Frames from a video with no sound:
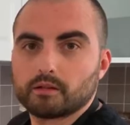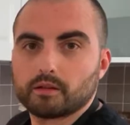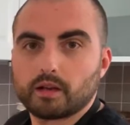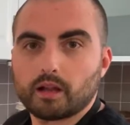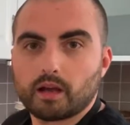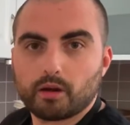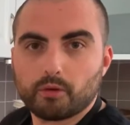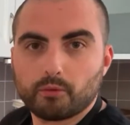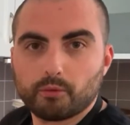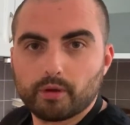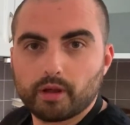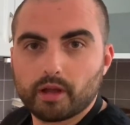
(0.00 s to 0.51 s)

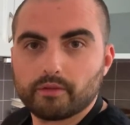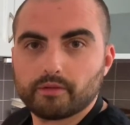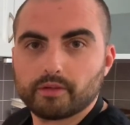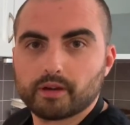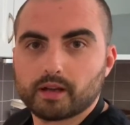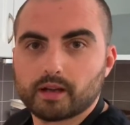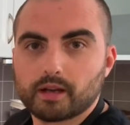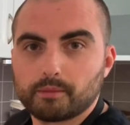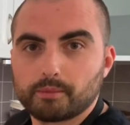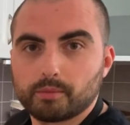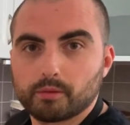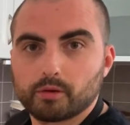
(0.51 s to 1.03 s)
Now we have a
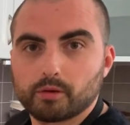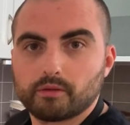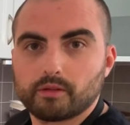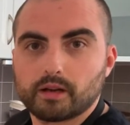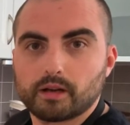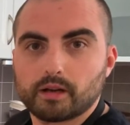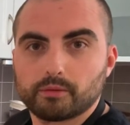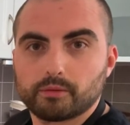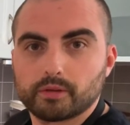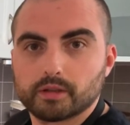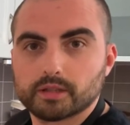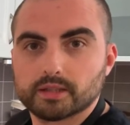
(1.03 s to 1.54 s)
couple of
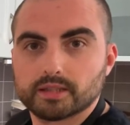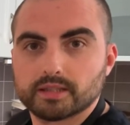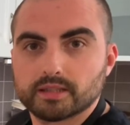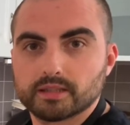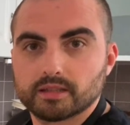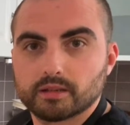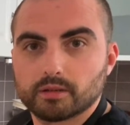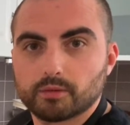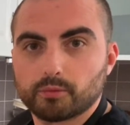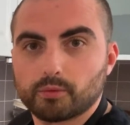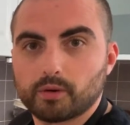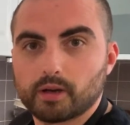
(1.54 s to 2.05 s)
hours
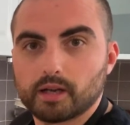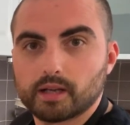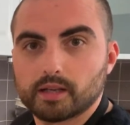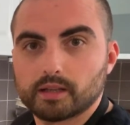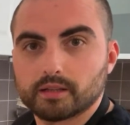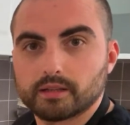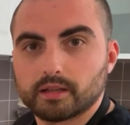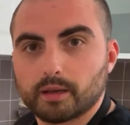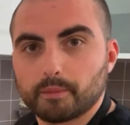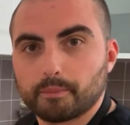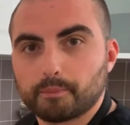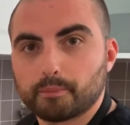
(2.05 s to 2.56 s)
while
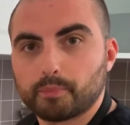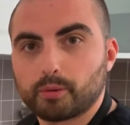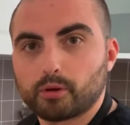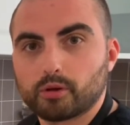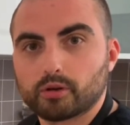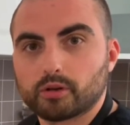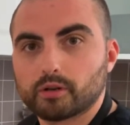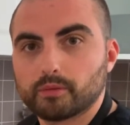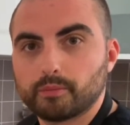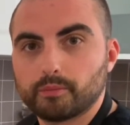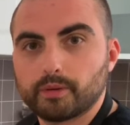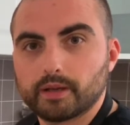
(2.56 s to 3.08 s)
the
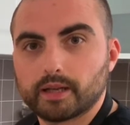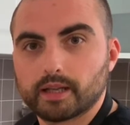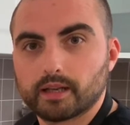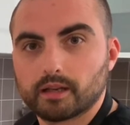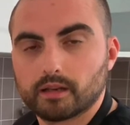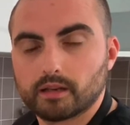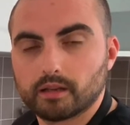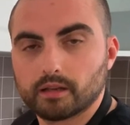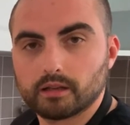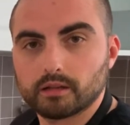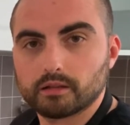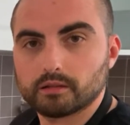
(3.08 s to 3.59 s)
pork
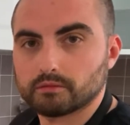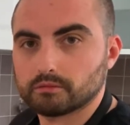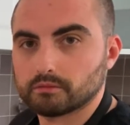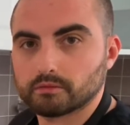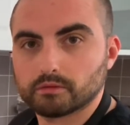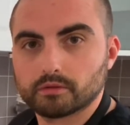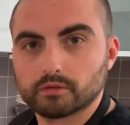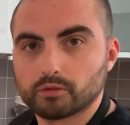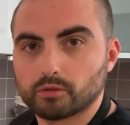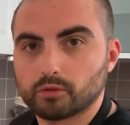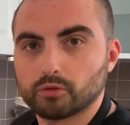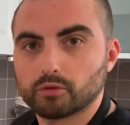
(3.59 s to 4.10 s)
belly
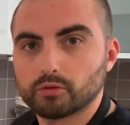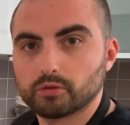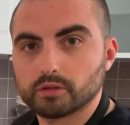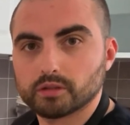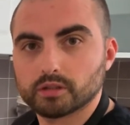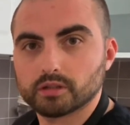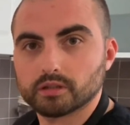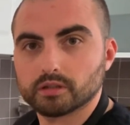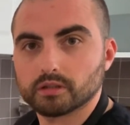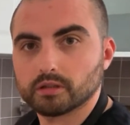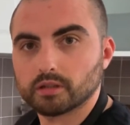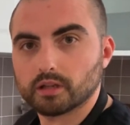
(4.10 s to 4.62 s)

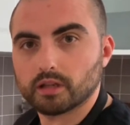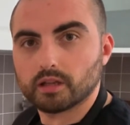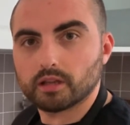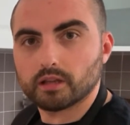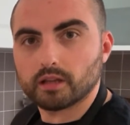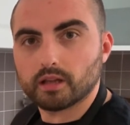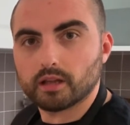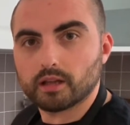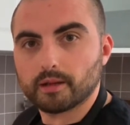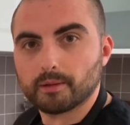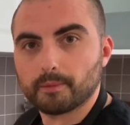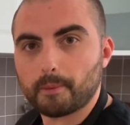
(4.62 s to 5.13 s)
cooks in
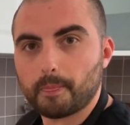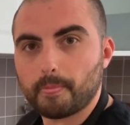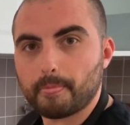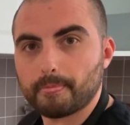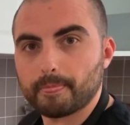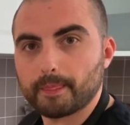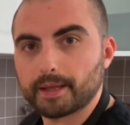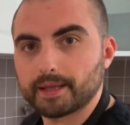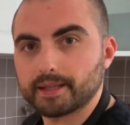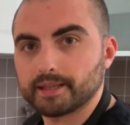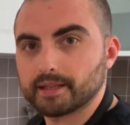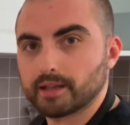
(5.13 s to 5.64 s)

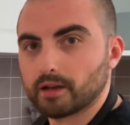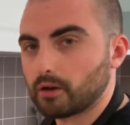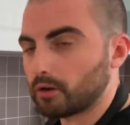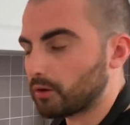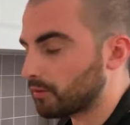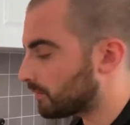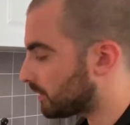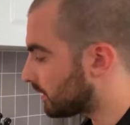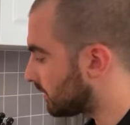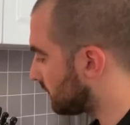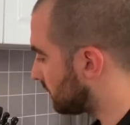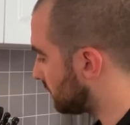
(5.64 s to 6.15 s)
the
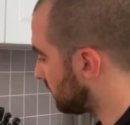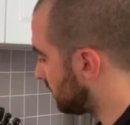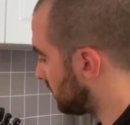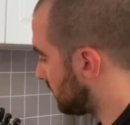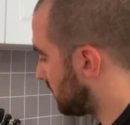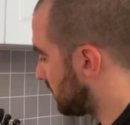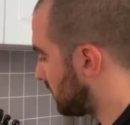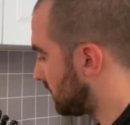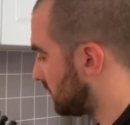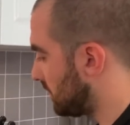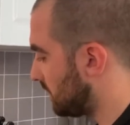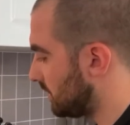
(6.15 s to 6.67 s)
oven,
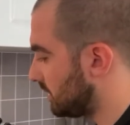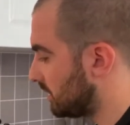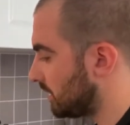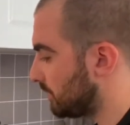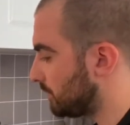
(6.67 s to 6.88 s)
and in the